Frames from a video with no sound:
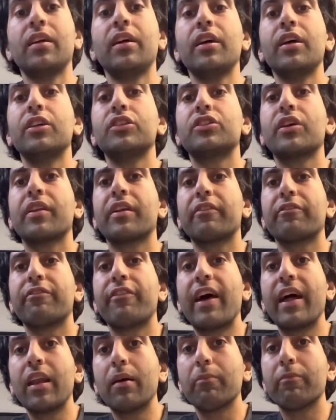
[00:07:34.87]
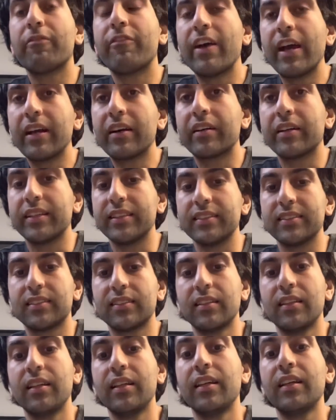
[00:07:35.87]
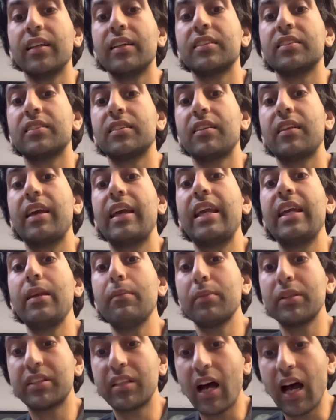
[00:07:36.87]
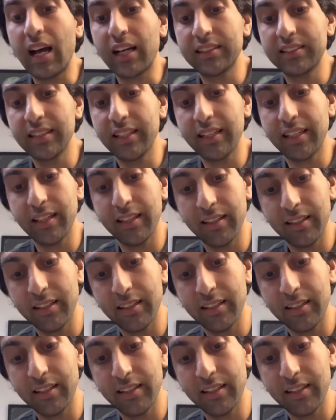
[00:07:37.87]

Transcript: So their venom varies. Hemotoxic,